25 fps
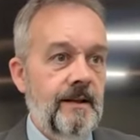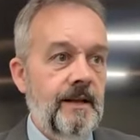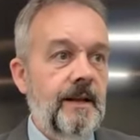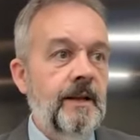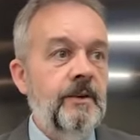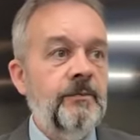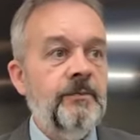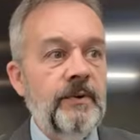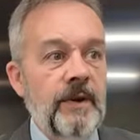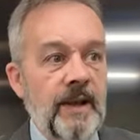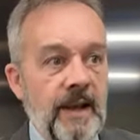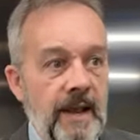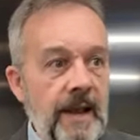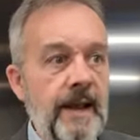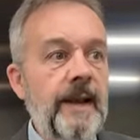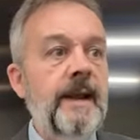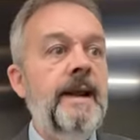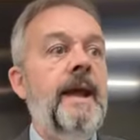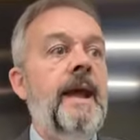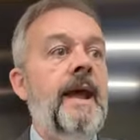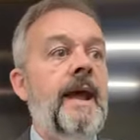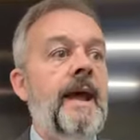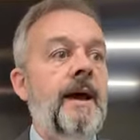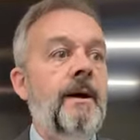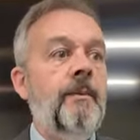If
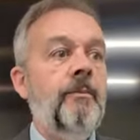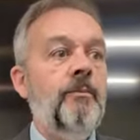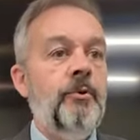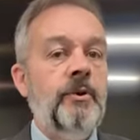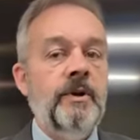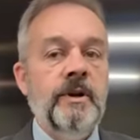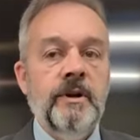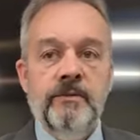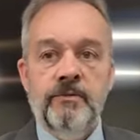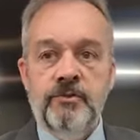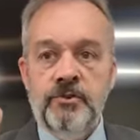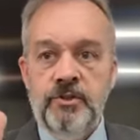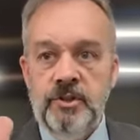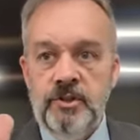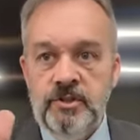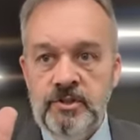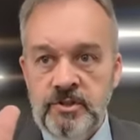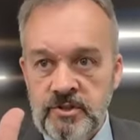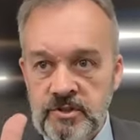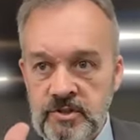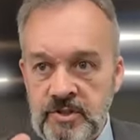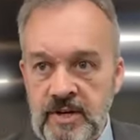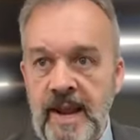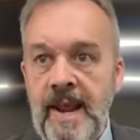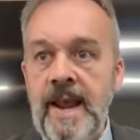Ahab would have
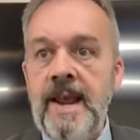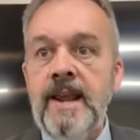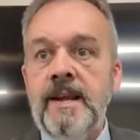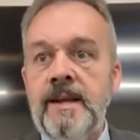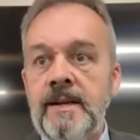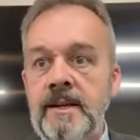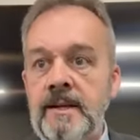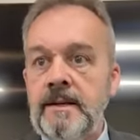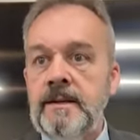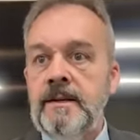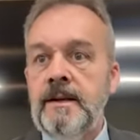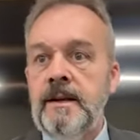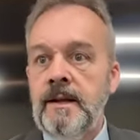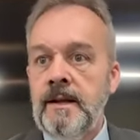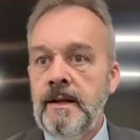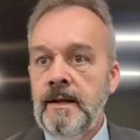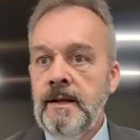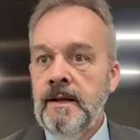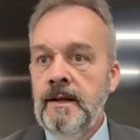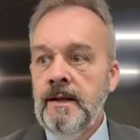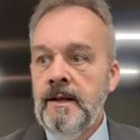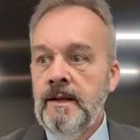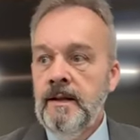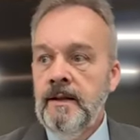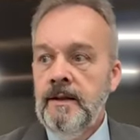just taken
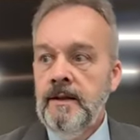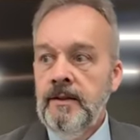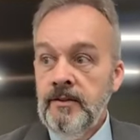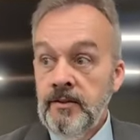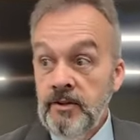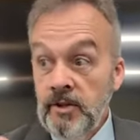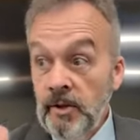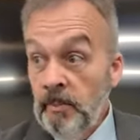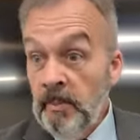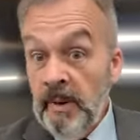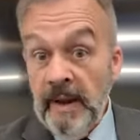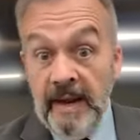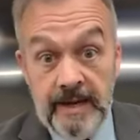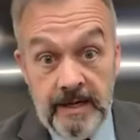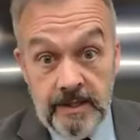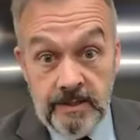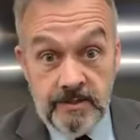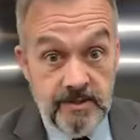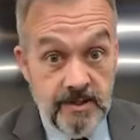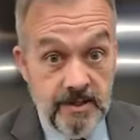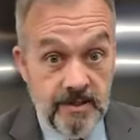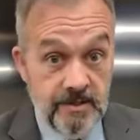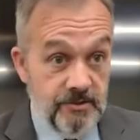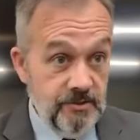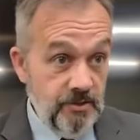the
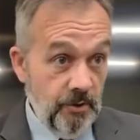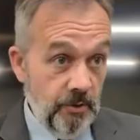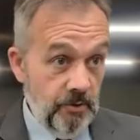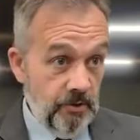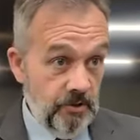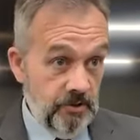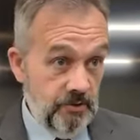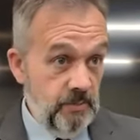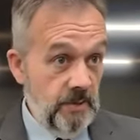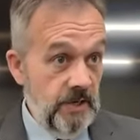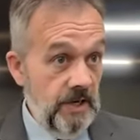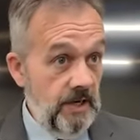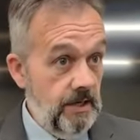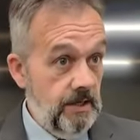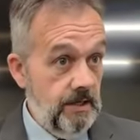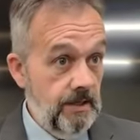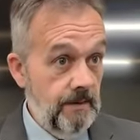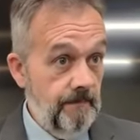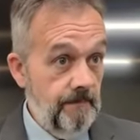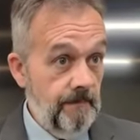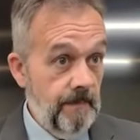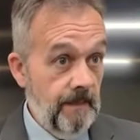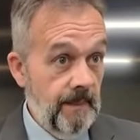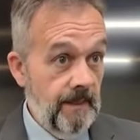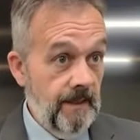bait, so to speak,
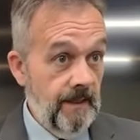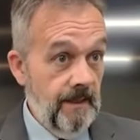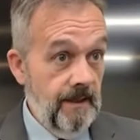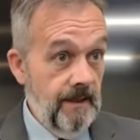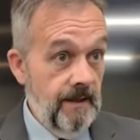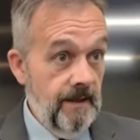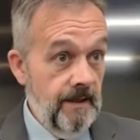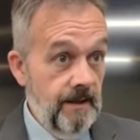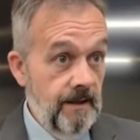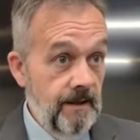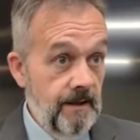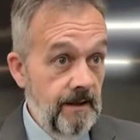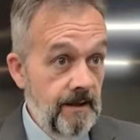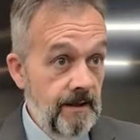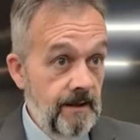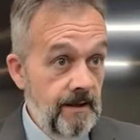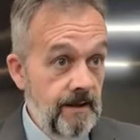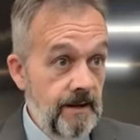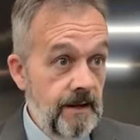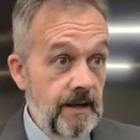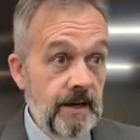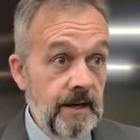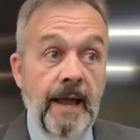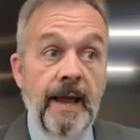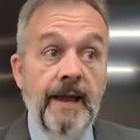
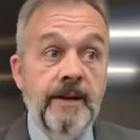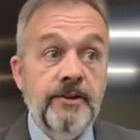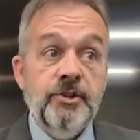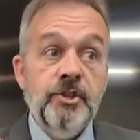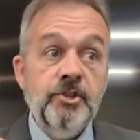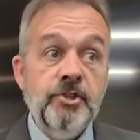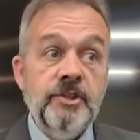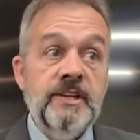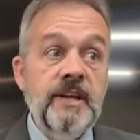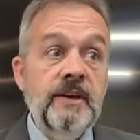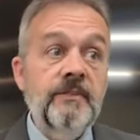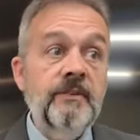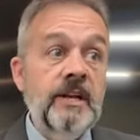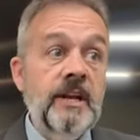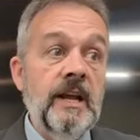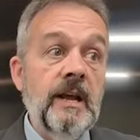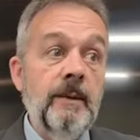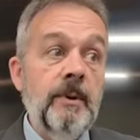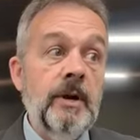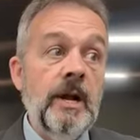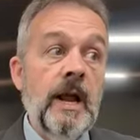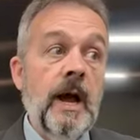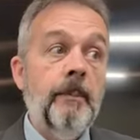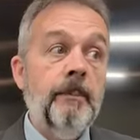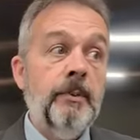Elijah's giving
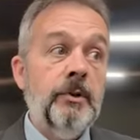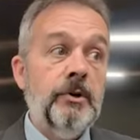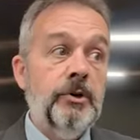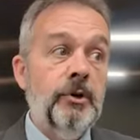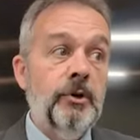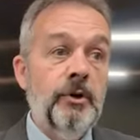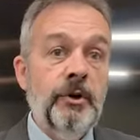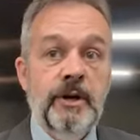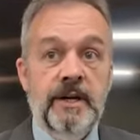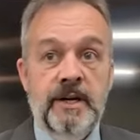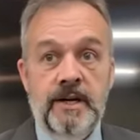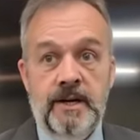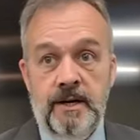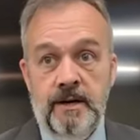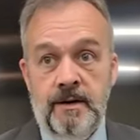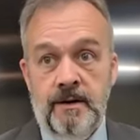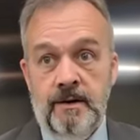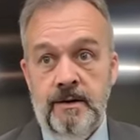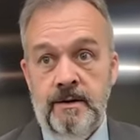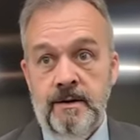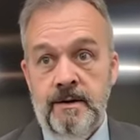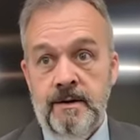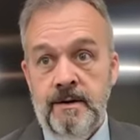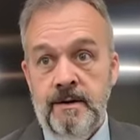him an opportunity here.